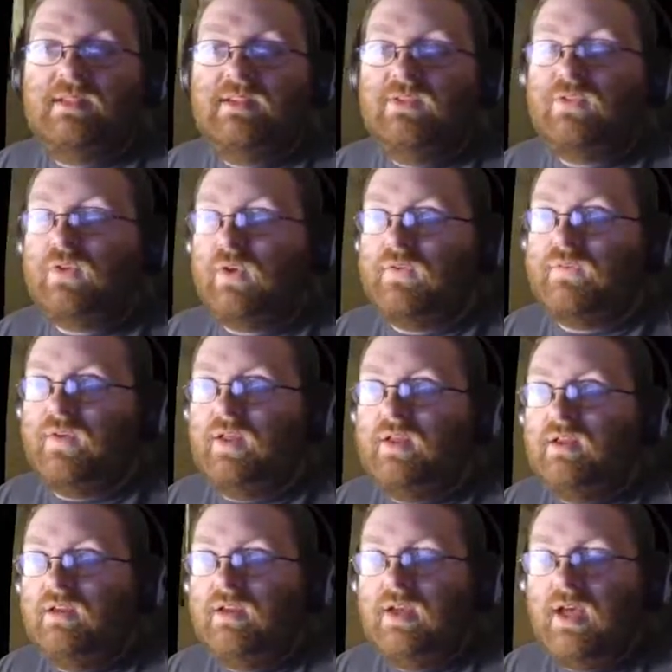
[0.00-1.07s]
So
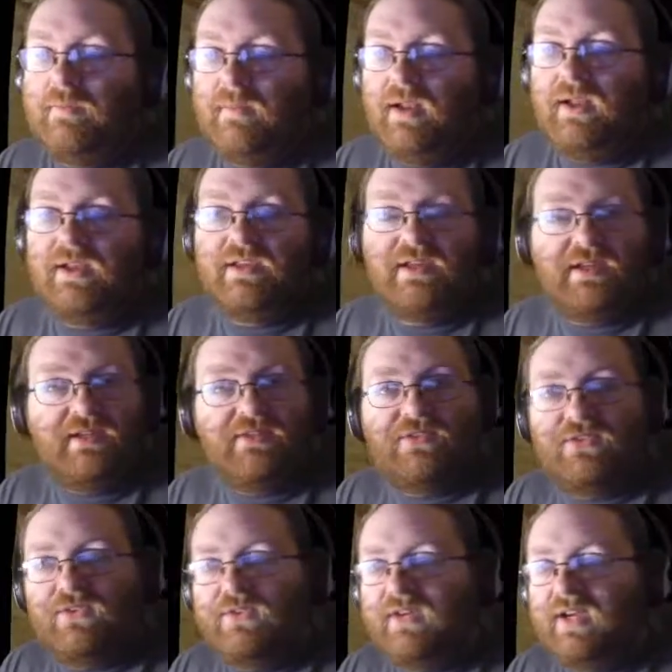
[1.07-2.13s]
far, I'm liking it,
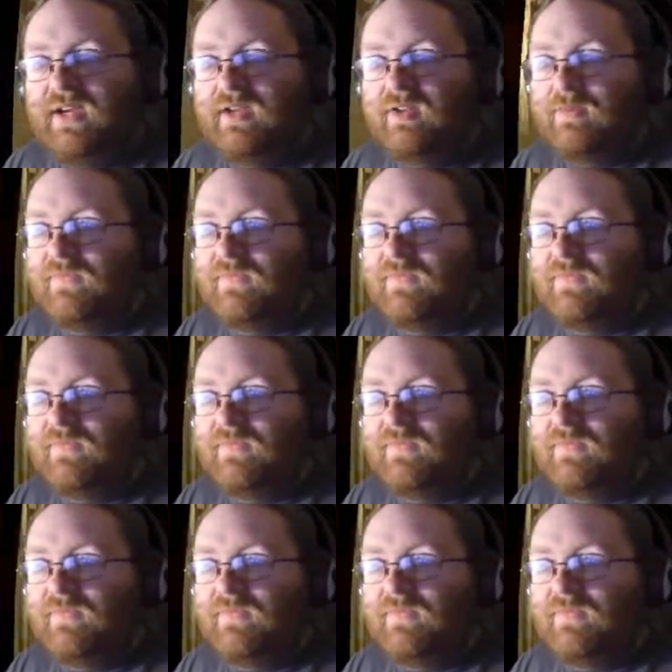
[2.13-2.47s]
it's alright.